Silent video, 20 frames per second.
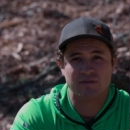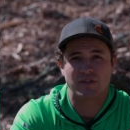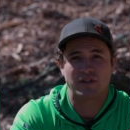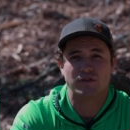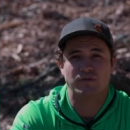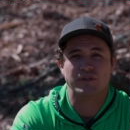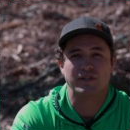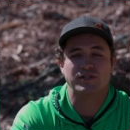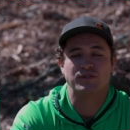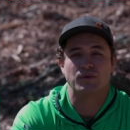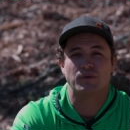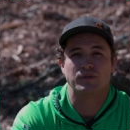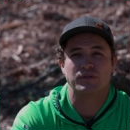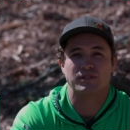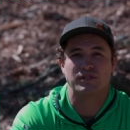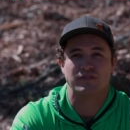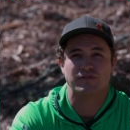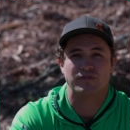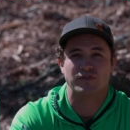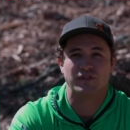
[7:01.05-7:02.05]
of other
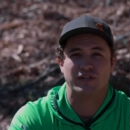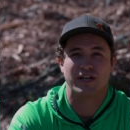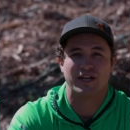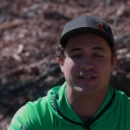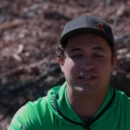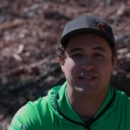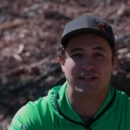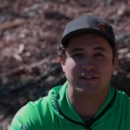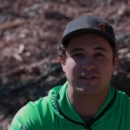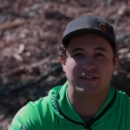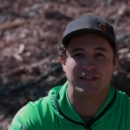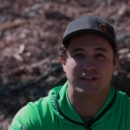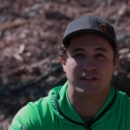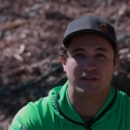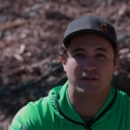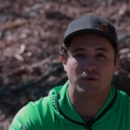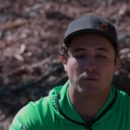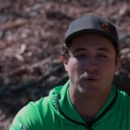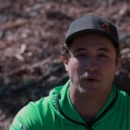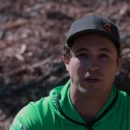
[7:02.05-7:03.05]
resources for you guys out
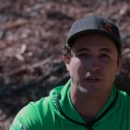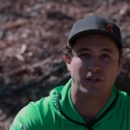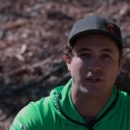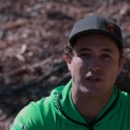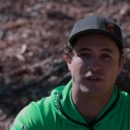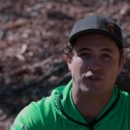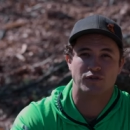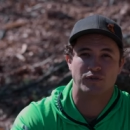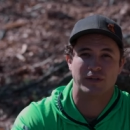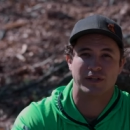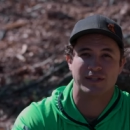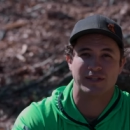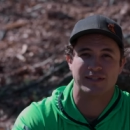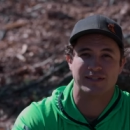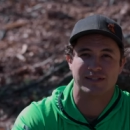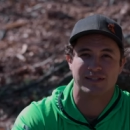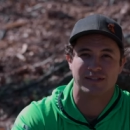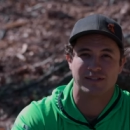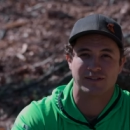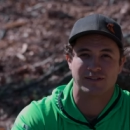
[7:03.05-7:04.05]
there working in the
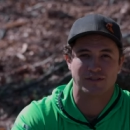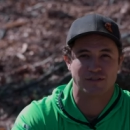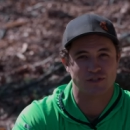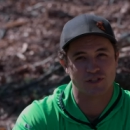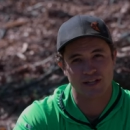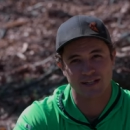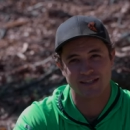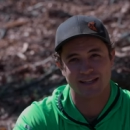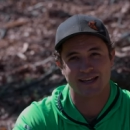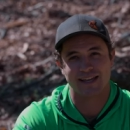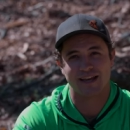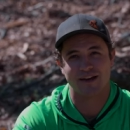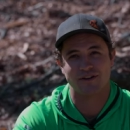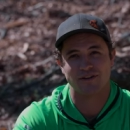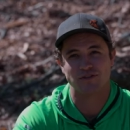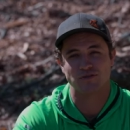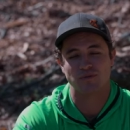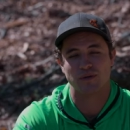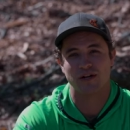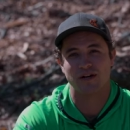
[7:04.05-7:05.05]
trees. So check that out
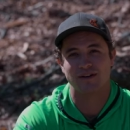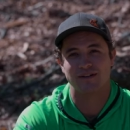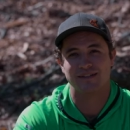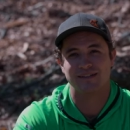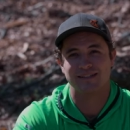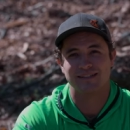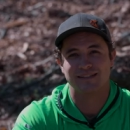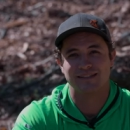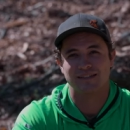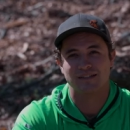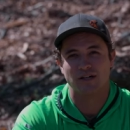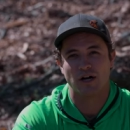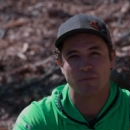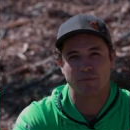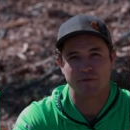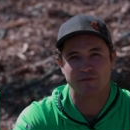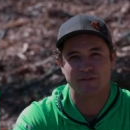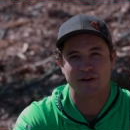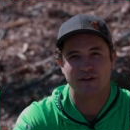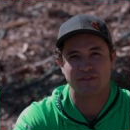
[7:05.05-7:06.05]
as well. Hope
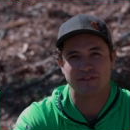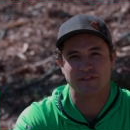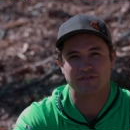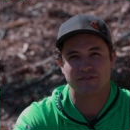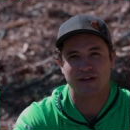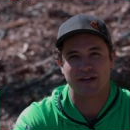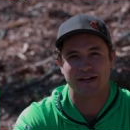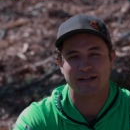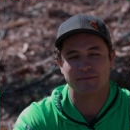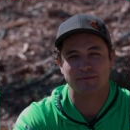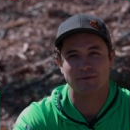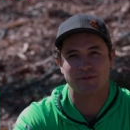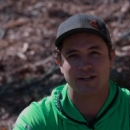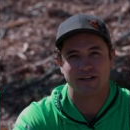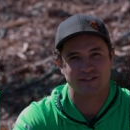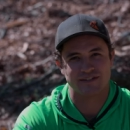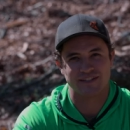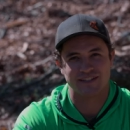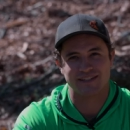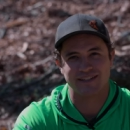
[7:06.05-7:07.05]
you found this valuable and
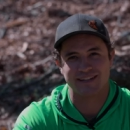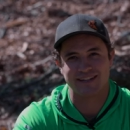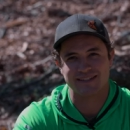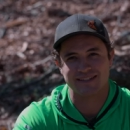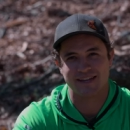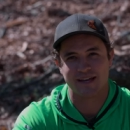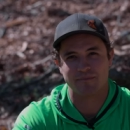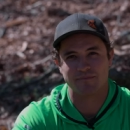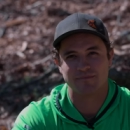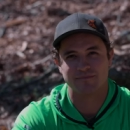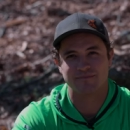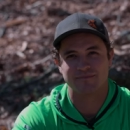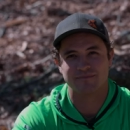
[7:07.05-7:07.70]
I'll see you next time.